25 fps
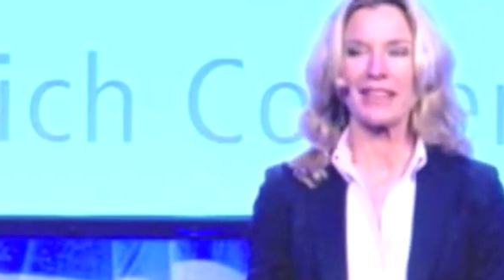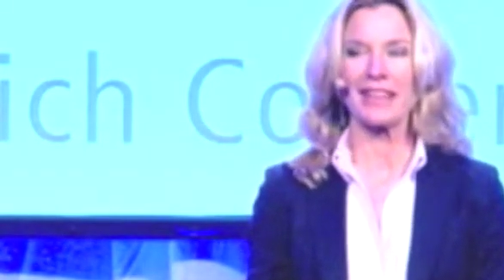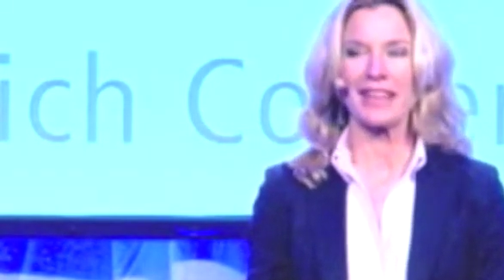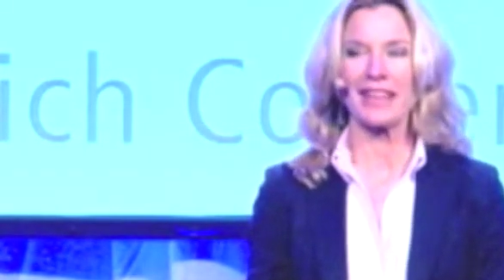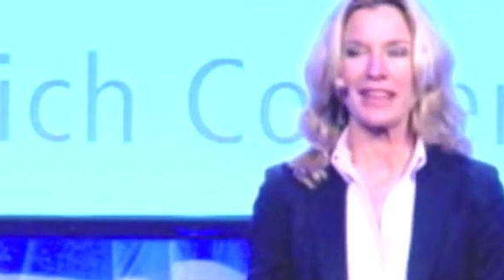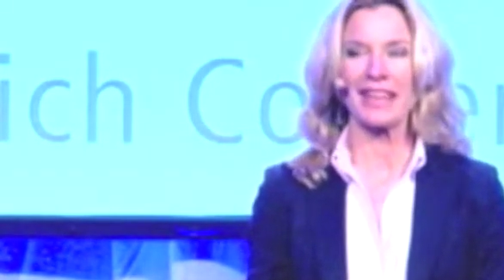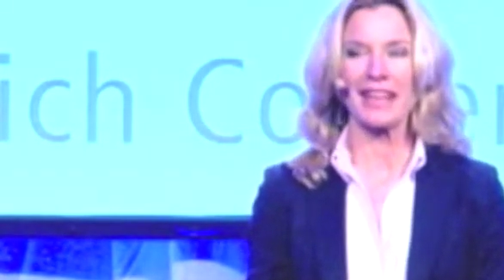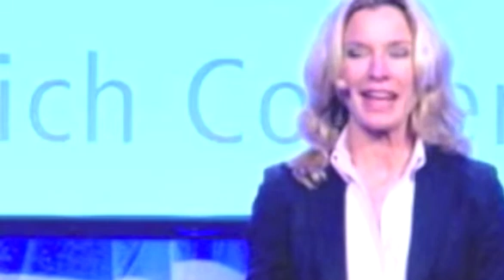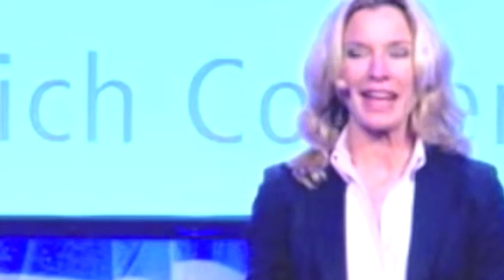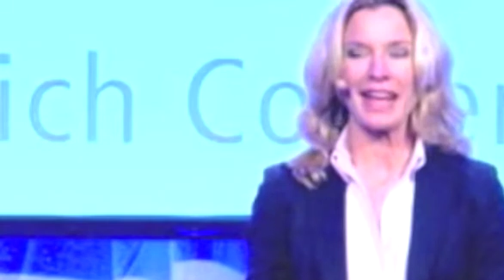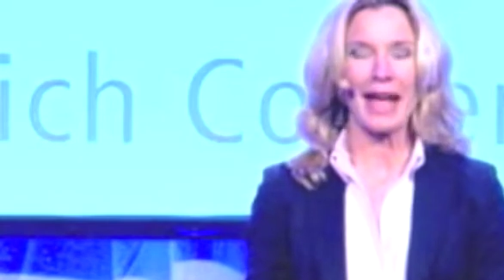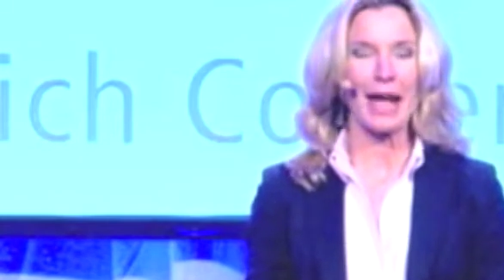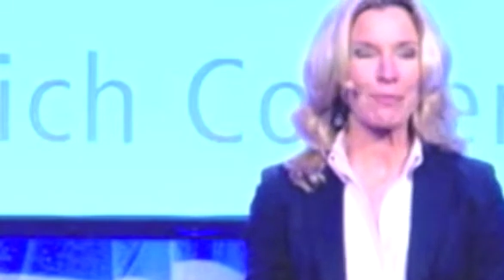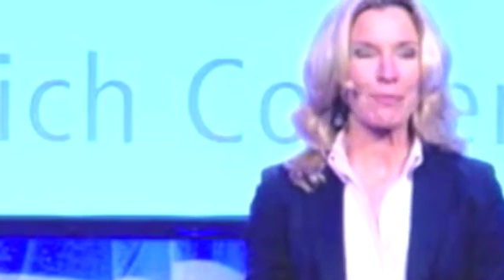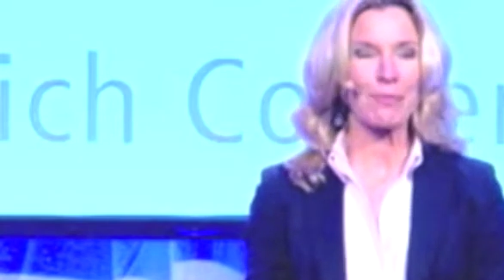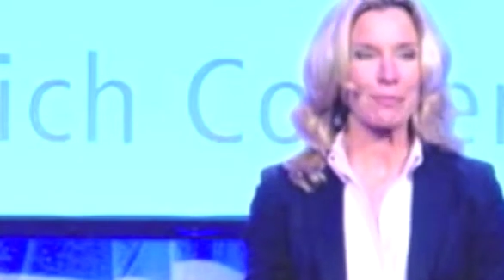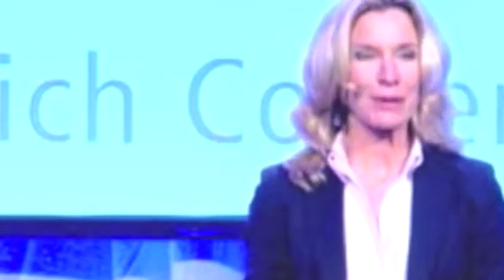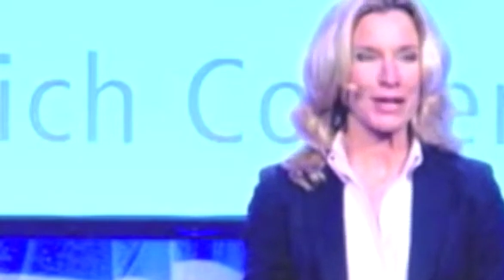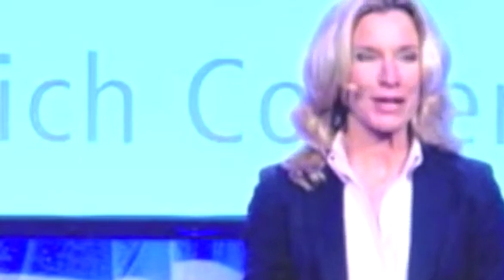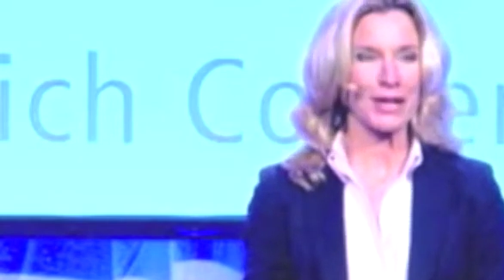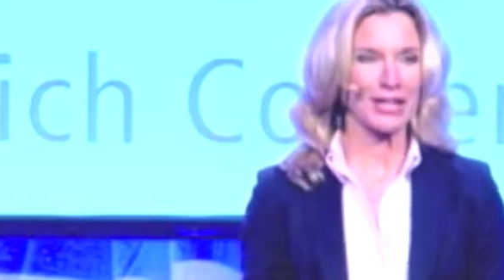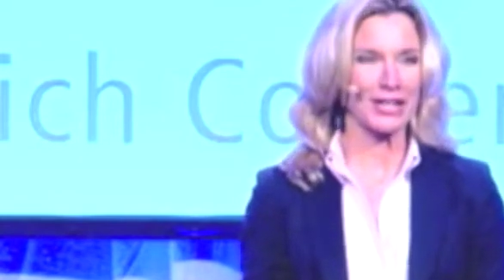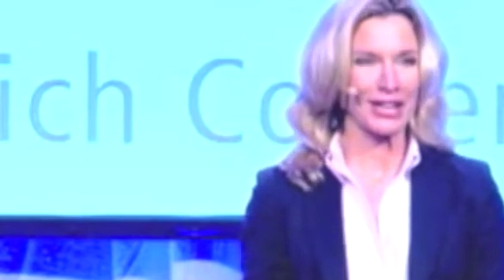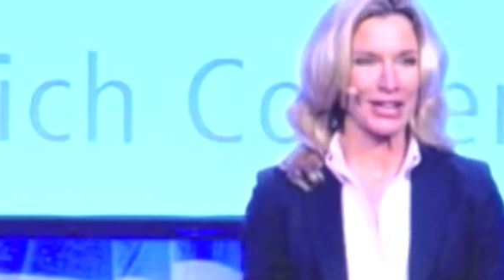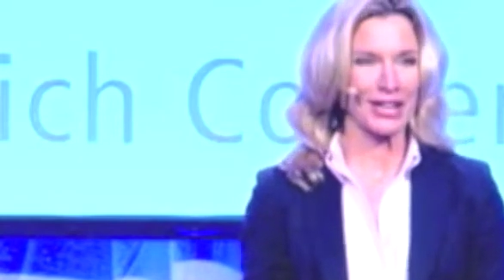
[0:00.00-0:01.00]
the
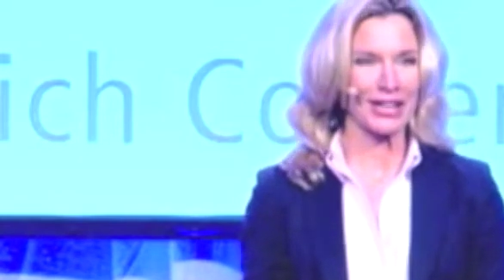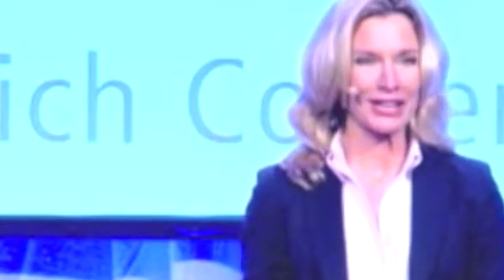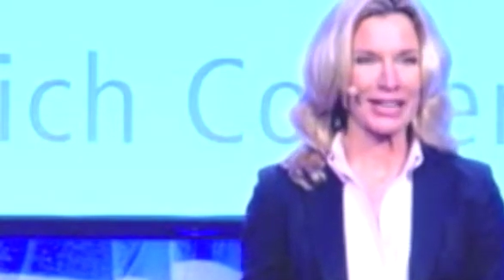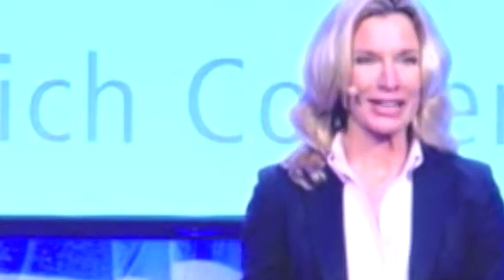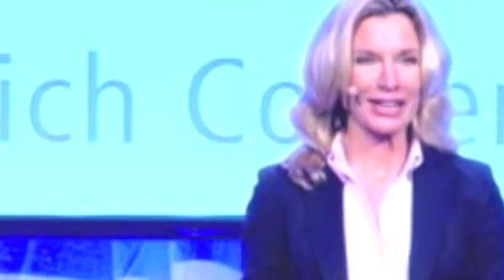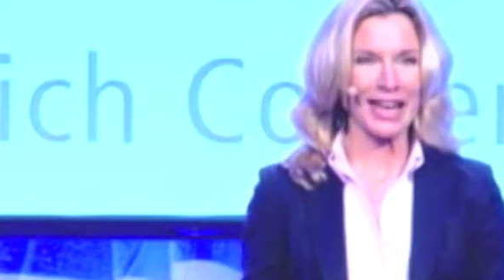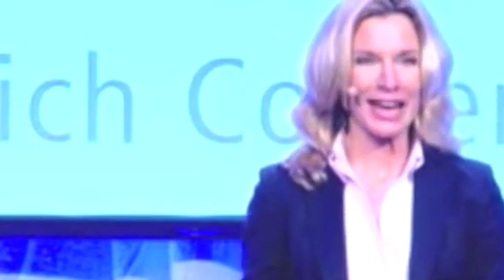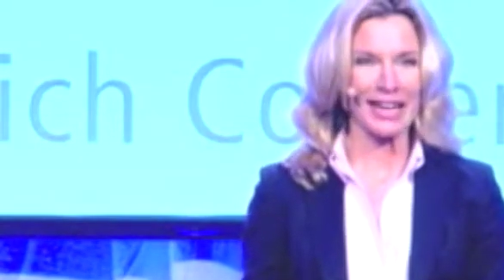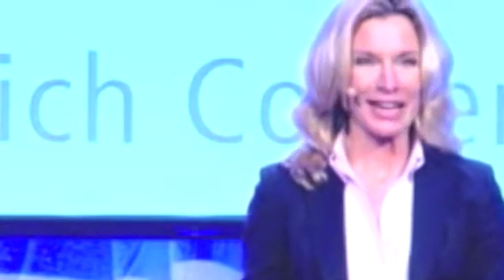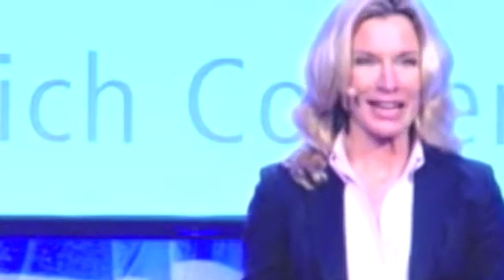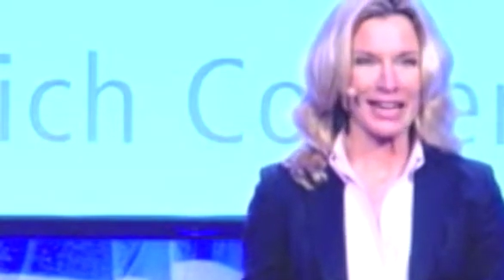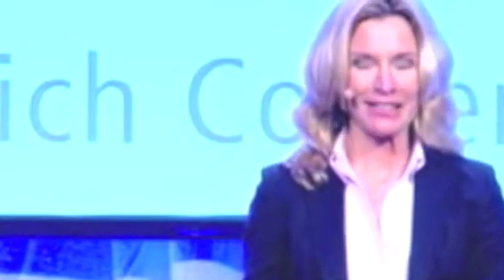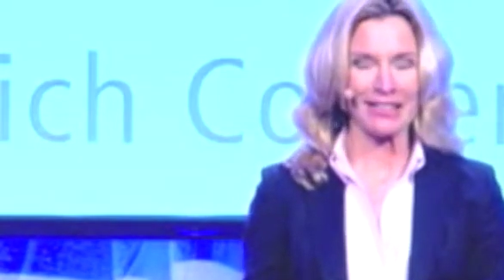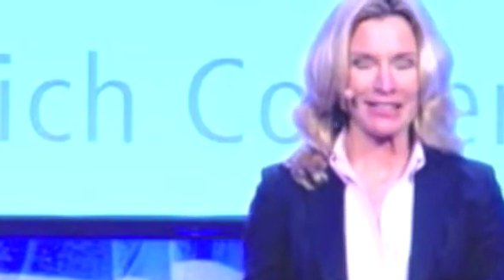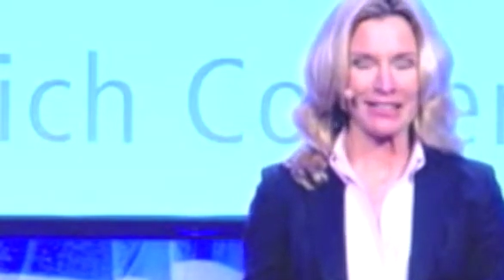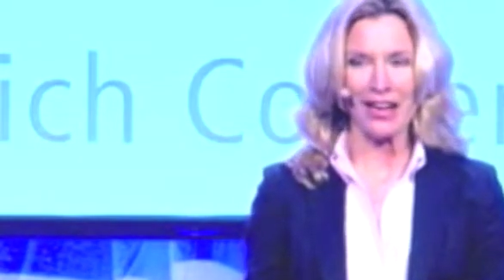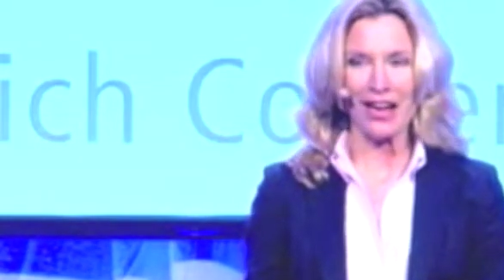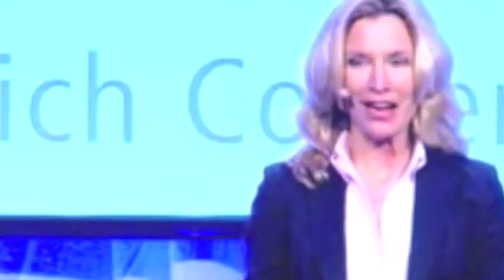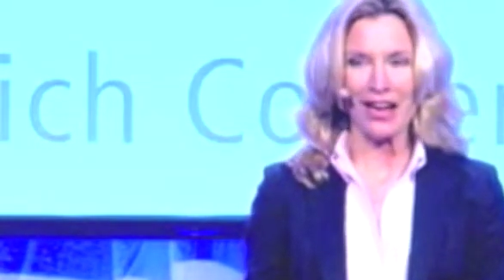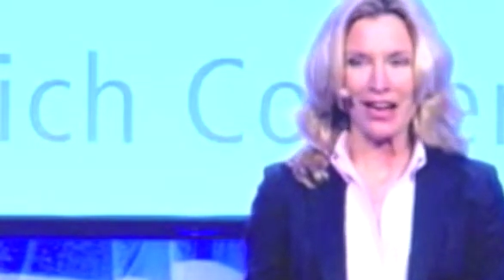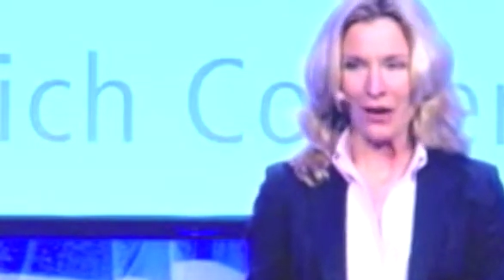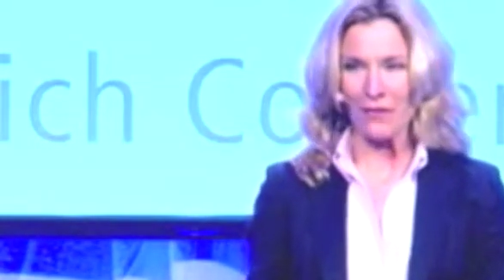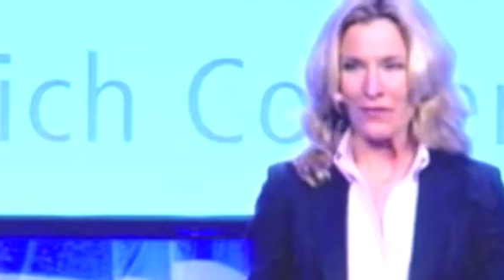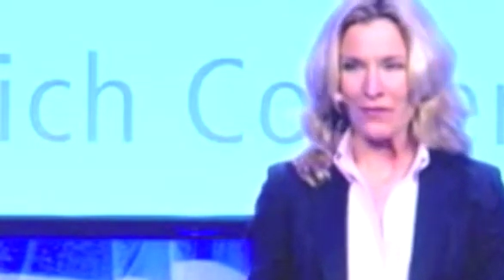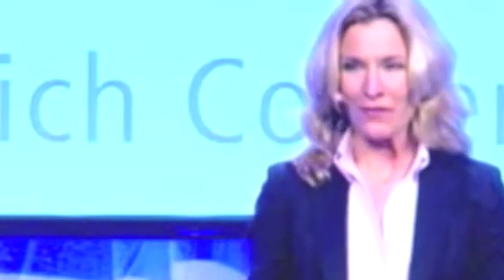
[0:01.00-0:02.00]
epic length
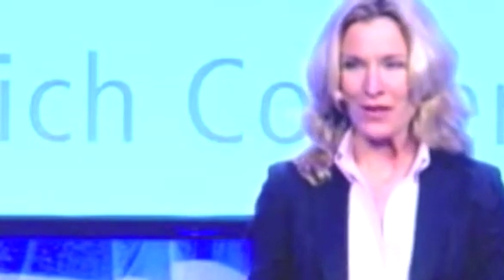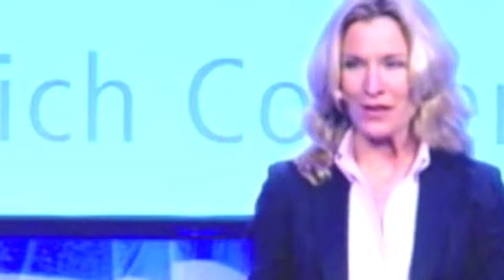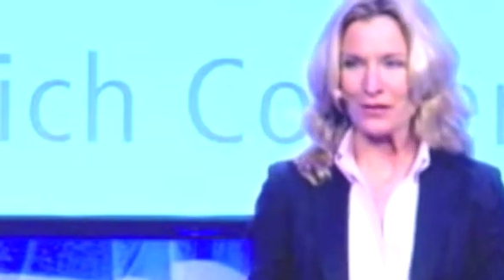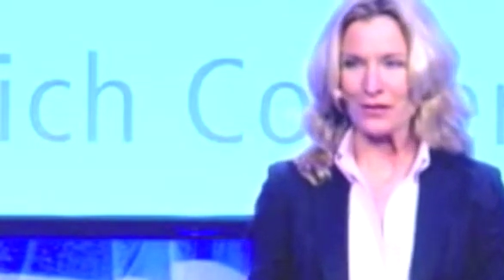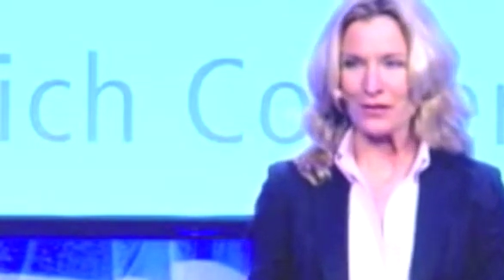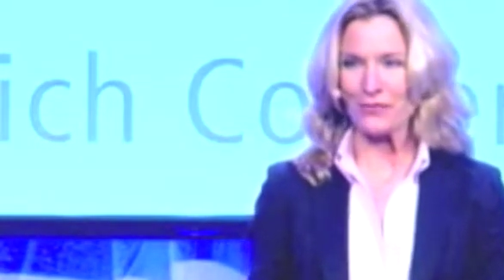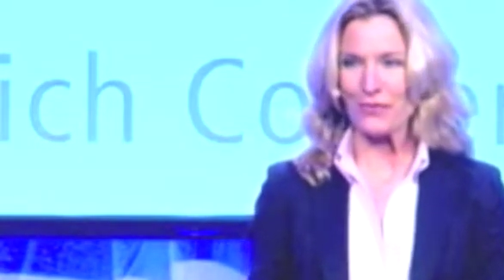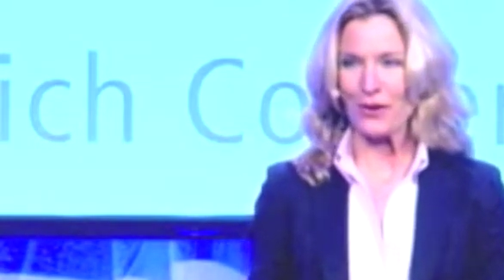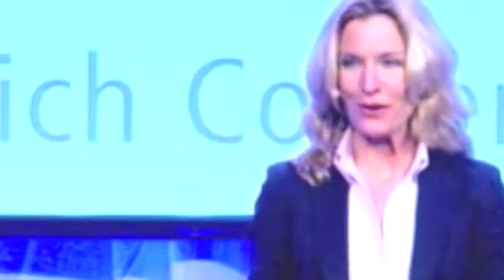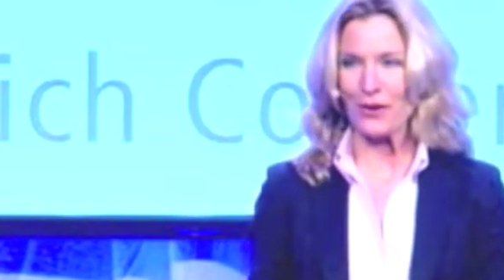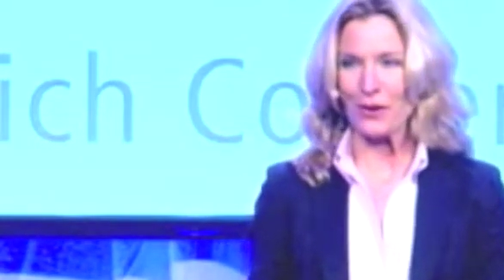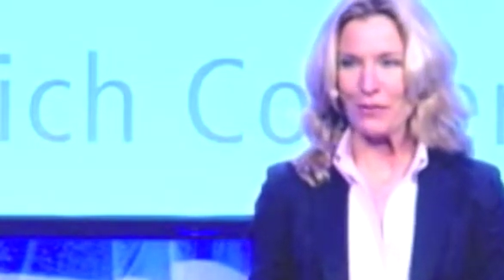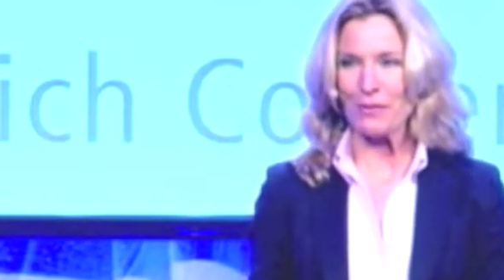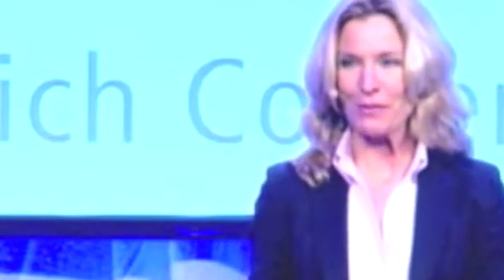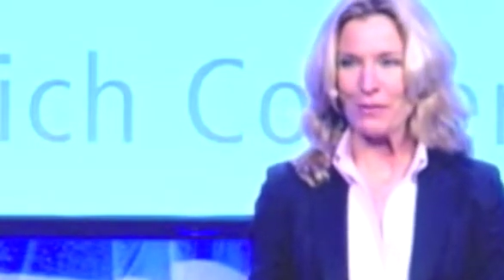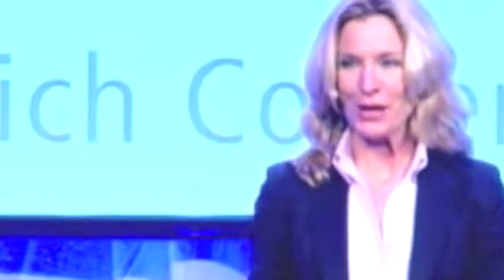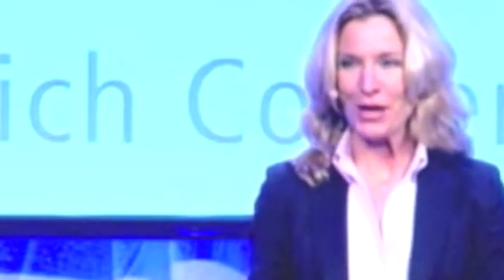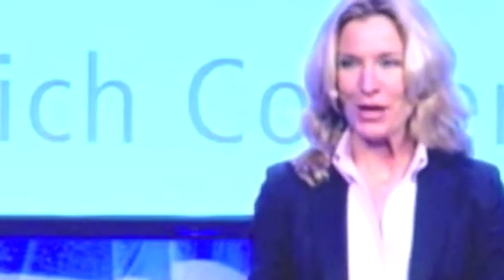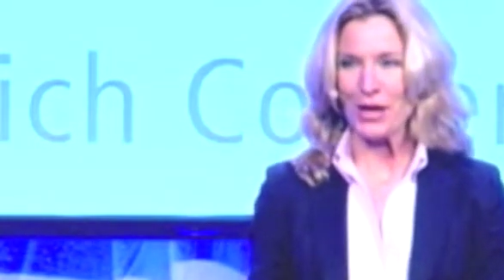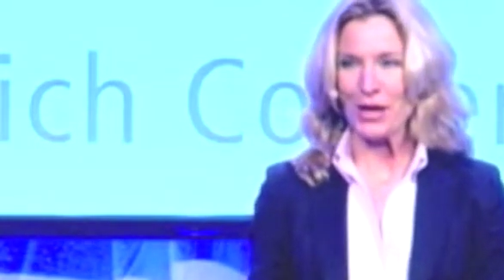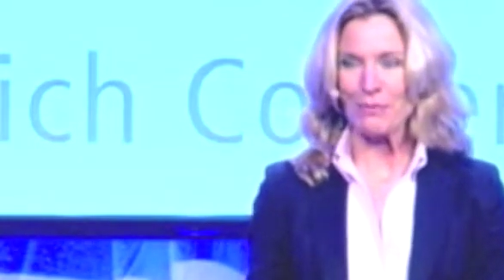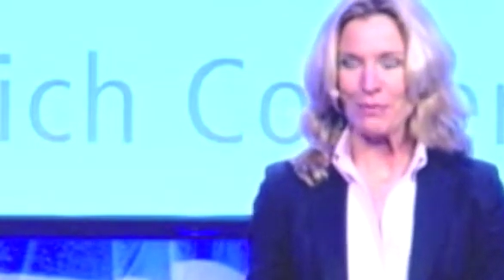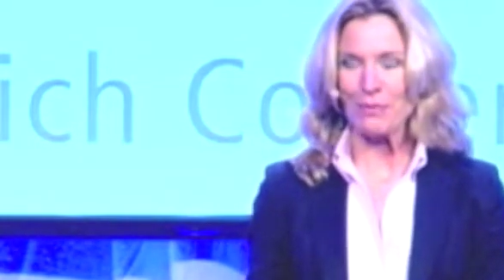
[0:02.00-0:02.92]
of this form,